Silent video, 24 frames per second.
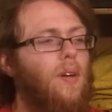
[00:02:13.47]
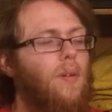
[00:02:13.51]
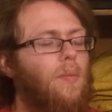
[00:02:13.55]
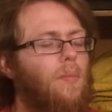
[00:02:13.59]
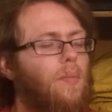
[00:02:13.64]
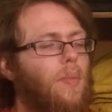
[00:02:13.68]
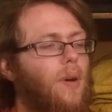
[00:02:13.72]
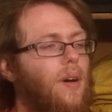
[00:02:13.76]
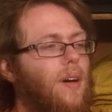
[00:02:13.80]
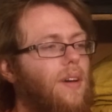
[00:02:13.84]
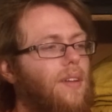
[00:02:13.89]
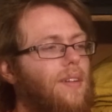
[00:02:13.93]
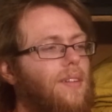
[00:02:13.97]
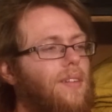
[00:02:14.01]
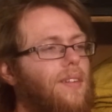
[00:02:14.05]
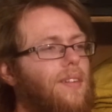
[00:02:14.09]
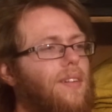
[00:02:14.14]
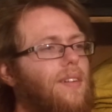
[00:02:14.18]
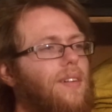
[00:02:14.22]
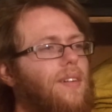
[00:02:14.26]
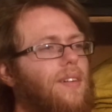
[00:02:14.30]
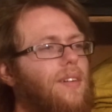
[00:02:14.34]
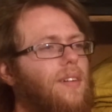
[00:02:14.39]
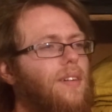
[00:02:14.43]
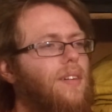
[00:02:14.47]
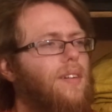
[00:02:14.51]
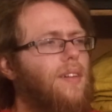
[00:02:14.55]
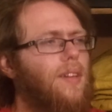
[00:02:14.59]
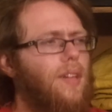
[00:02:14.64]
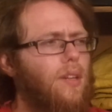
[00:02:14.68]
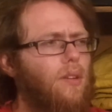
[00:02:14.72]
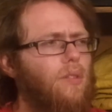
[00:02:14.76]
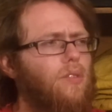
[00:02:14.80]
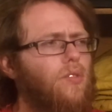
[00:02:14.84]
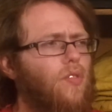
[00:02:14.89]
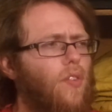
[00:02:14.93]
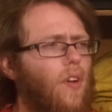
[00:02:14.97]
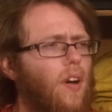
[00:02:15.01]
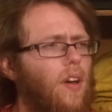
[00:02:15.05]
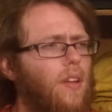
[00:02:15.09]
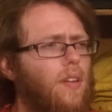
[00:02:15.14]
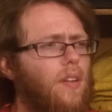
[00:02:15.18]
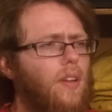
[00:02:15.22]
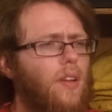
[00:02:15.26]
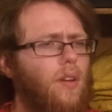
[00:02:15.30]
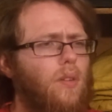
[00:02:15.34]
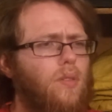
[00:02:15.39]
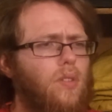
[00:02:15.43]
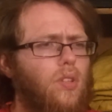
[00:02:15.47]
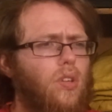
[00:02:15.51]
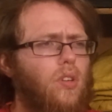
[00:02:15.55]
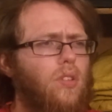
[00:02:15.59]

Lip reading: But it was fun. It was